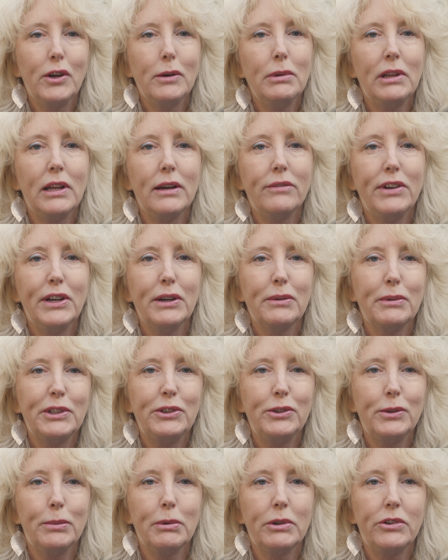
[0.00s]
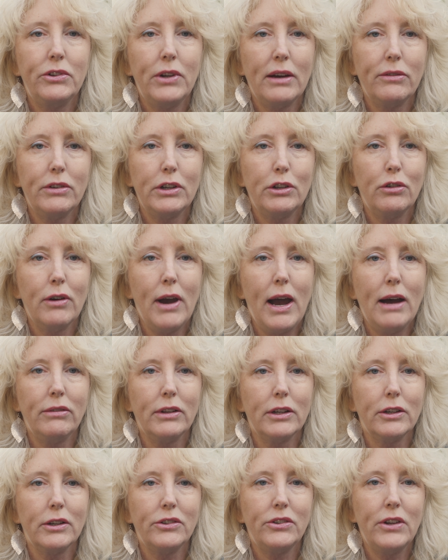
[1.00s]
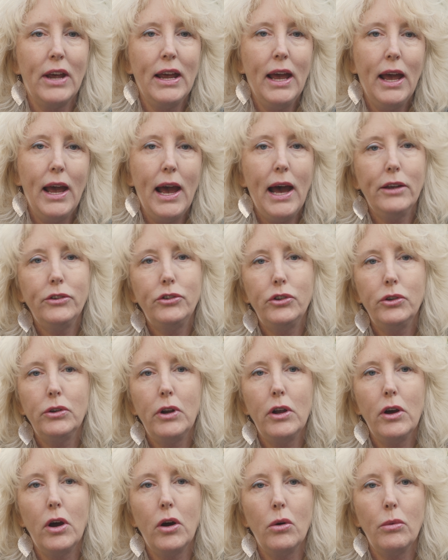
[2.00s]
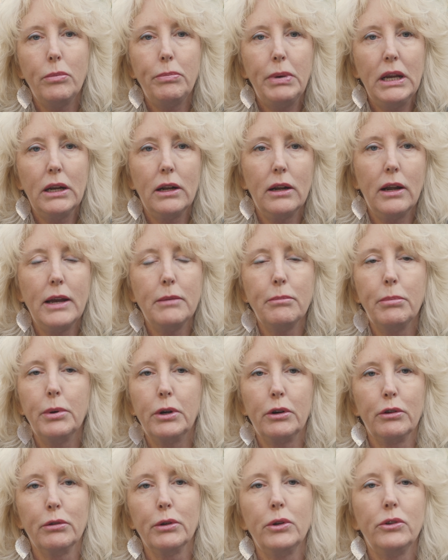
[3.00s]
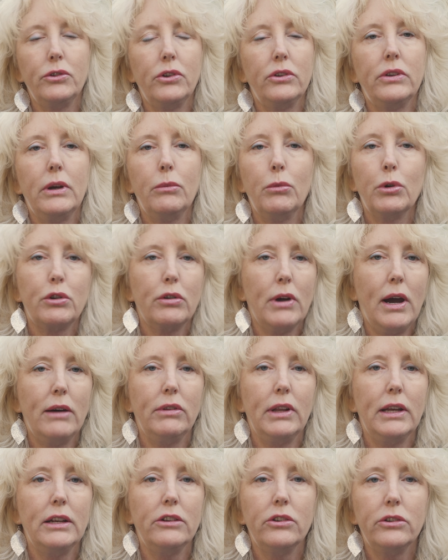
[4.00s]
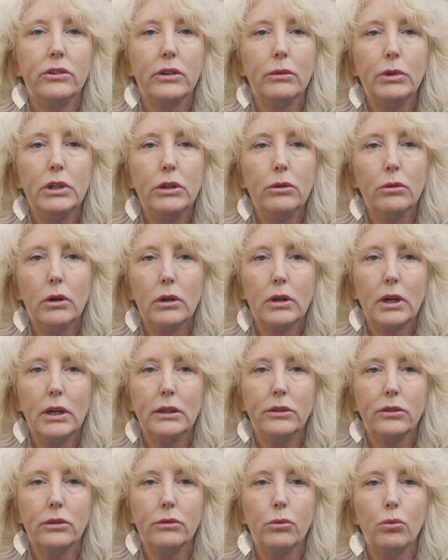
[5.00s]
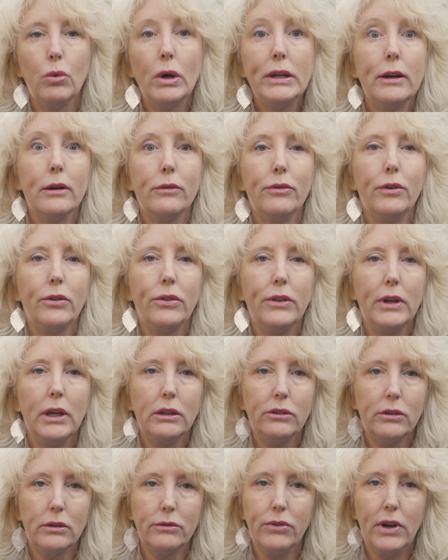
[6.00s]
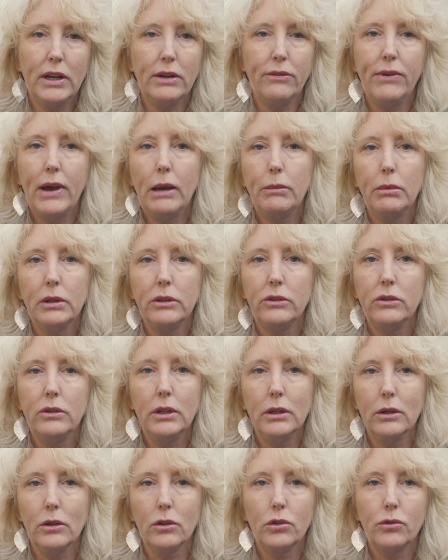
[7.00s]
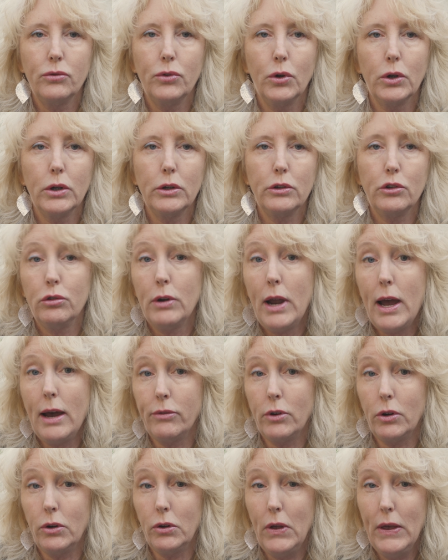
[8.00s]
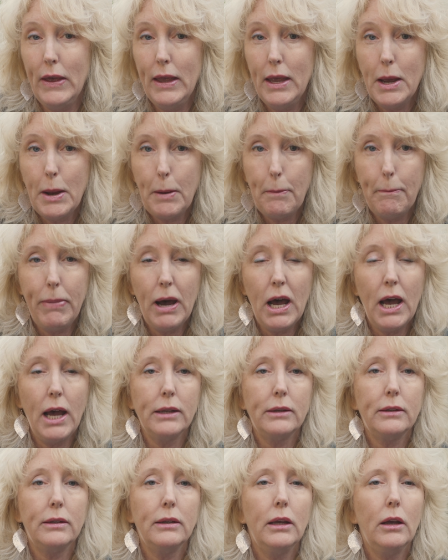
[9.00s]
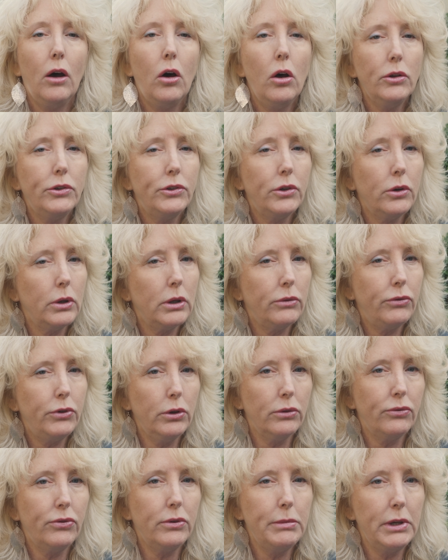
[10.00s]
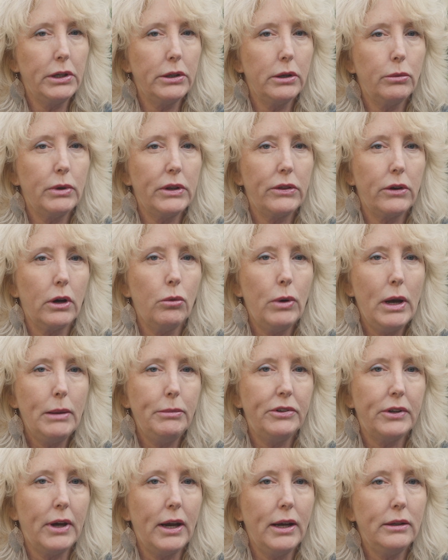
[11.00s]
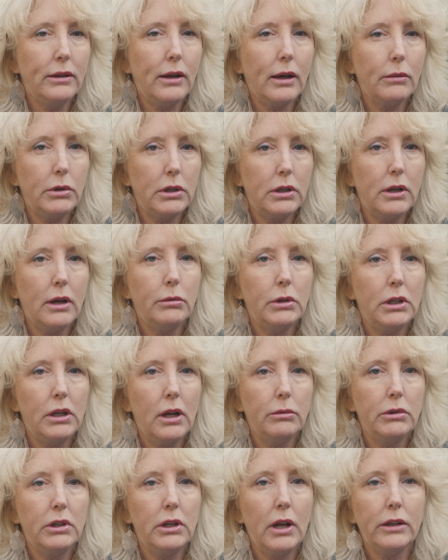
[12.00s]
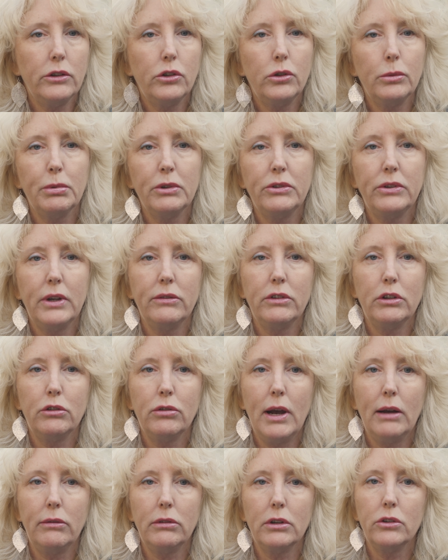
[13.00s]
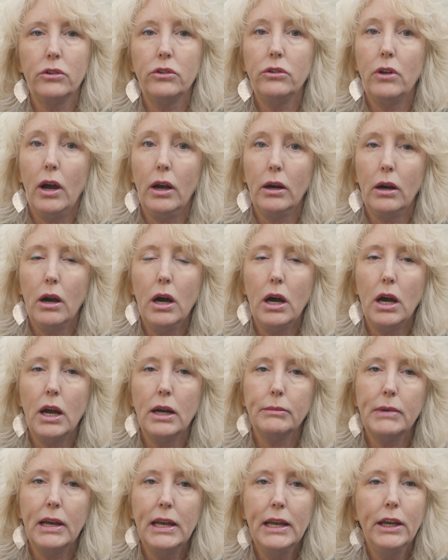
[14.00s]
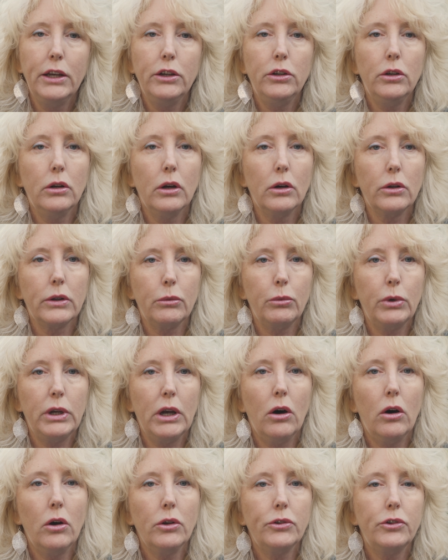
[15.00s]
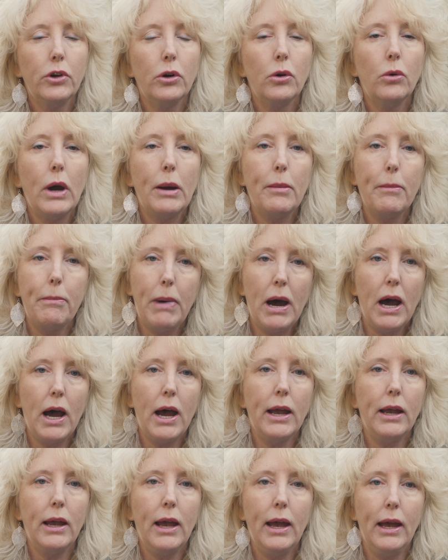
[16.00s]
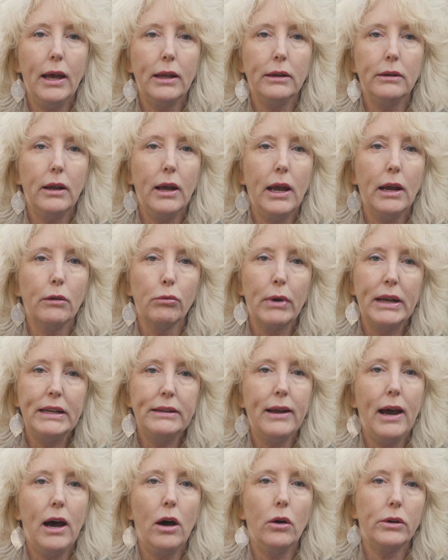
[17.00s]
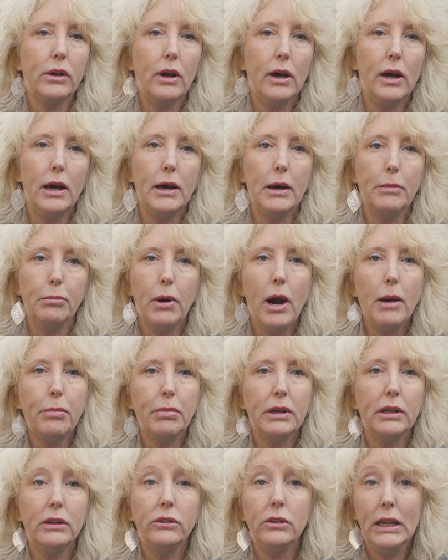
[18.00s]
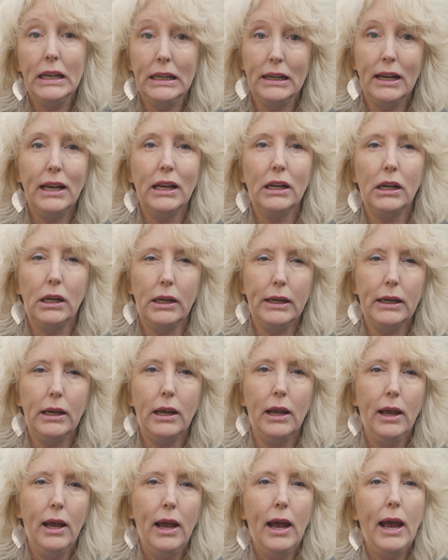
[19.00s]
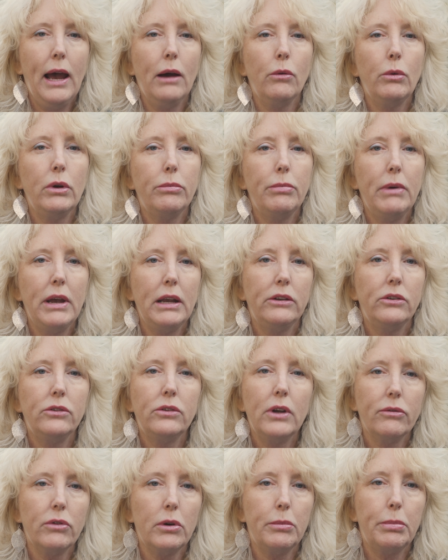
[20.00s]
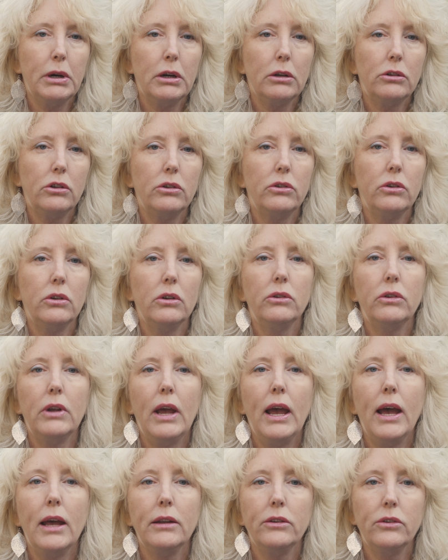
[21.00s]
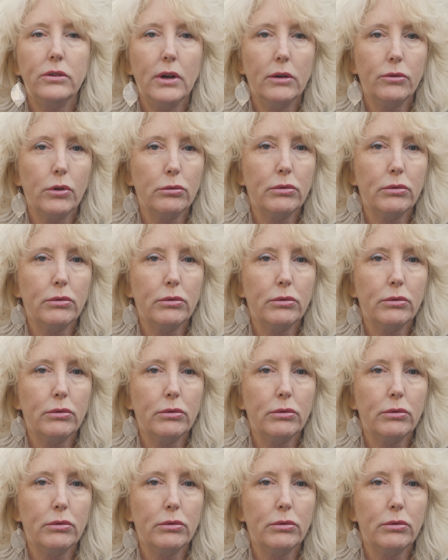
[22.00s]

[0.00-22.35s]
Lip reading: Live here with Super Savvy Travelers. As you know, Pete and I book cruises and we're travel agents and we do all kinds of wonderful things and find fabulous deals for travel. But also, if you're familiar with our website, www.supersavvytravelers.com, you know that we also buy and rent out properties in Italy. And we've made several purchases and several